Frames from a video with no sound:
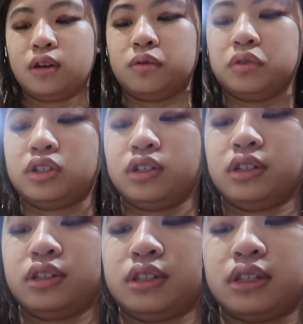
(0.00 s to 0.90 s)
Which
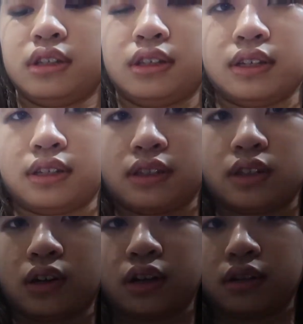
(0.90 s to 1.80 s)
is this
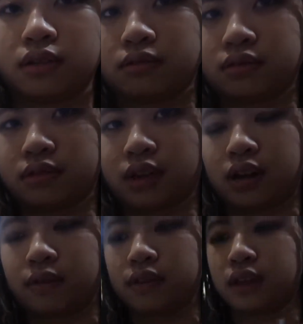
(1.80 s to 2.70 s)
dark
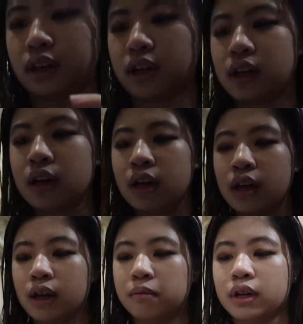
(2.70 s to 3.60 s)
kind of thing,
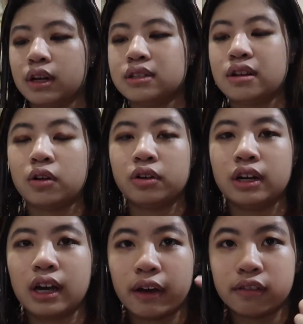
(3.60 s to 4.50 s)
and because I
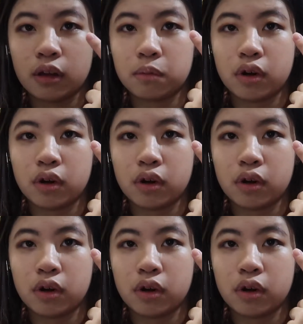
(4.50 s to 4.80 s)
already have that